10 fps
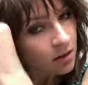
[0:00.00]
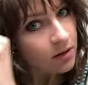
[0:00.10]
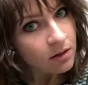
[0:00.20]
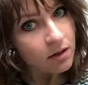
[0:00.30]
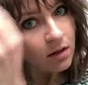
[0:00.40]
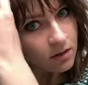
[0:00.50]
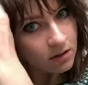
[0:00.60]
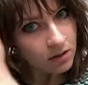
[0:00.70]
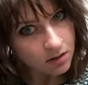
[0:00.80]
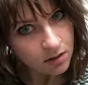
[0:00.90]
This
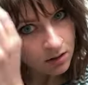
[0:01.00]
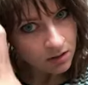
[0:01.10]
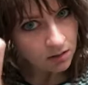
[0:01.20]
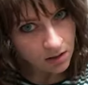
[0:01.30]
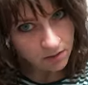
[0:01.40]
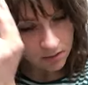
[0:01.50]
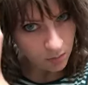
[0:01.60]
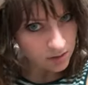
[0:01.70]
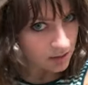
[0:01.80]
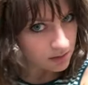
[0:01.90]
part of
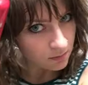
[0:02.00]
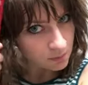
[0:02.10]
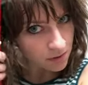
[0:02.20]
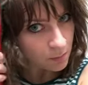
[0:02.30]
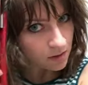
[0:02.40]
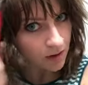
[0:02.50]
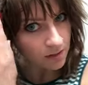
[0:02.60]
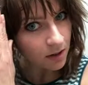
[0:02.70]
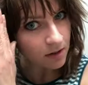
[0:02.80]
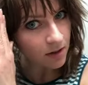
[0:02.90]
the
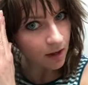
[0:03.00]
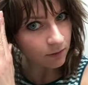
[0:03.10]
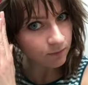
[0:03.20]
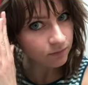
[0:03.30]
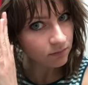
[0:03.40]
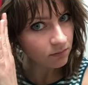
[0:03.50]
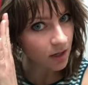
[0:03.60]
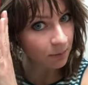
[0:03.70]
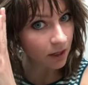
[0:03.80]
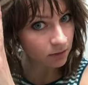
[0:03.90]
video got
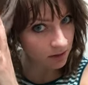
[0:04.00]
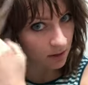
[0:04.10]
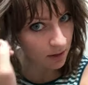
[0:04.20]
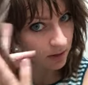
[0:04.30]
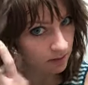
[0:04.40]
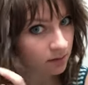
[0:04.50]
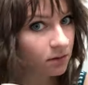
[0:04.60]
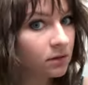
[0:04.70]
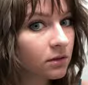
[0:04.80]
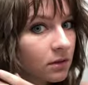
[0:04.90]
too long,
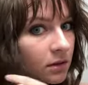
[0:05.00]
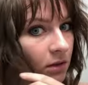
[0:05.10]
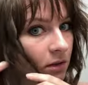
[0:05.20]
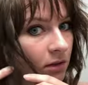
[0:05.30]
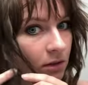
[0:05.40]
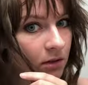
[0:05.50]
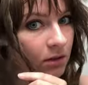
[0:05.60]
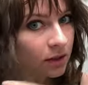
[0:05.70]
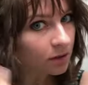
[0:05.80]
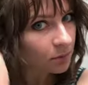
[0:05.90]
and I
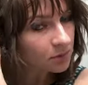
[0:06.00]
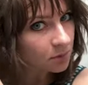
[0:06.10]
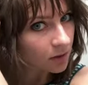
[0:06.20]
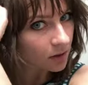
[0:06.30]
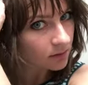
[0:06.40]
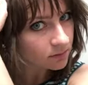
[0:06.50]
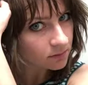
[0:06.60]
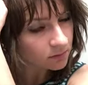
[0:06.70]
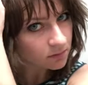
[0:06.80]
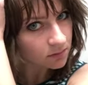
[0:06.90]
didn't mean to
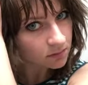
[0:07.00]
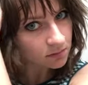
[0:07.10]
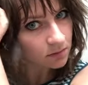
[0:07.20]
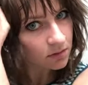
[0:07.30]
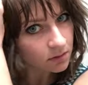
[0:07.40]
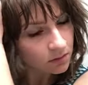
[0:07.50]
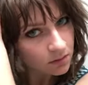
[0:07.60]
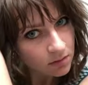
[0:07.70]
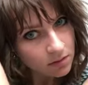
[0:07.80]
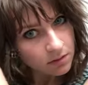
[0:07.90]
make a
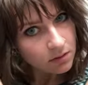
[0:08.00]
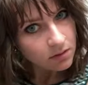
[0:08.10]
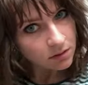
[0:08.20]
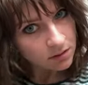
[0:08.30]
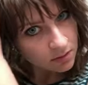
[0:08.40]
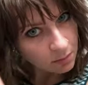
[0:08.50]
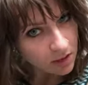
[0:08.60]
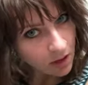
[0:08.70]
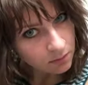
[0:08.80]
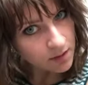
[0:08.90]
video this
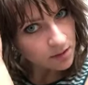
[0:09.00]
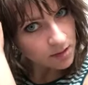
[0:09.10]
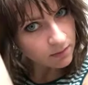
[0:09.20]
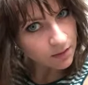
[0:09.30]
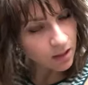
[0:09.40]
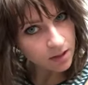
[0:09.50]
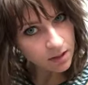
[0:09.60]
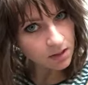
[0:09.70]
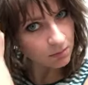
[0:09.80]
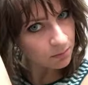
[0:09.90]
long
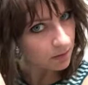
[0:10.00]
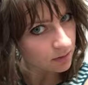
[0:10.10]
anyway.